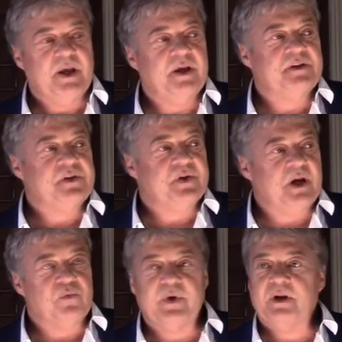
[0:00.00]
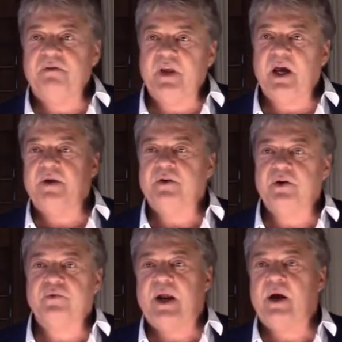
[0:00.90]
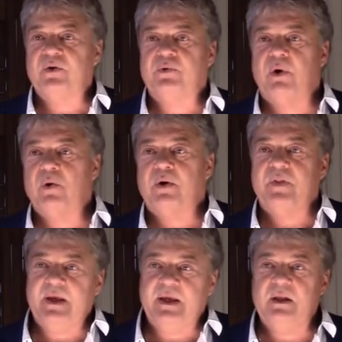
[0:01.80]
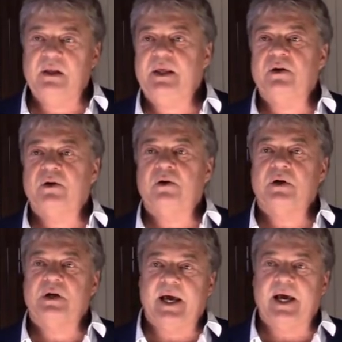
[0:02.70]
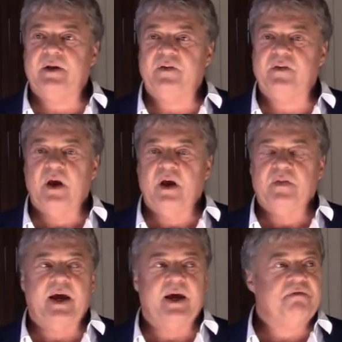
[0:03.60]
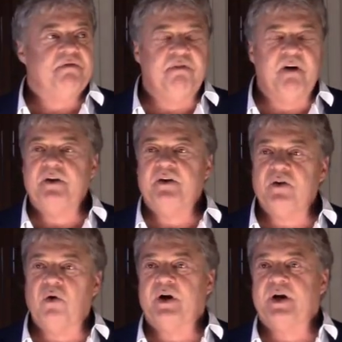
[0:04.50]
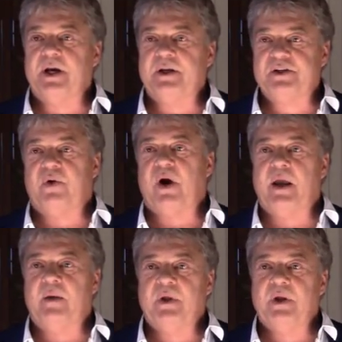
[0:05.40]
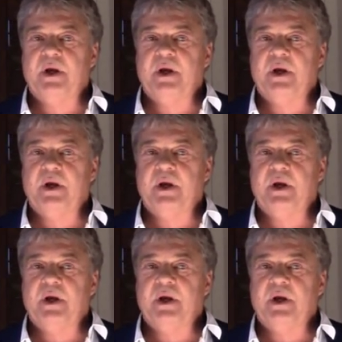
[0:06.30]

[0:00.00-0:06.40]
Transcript: is to get rid of the underground grower, the illegal guys that fund organized crime.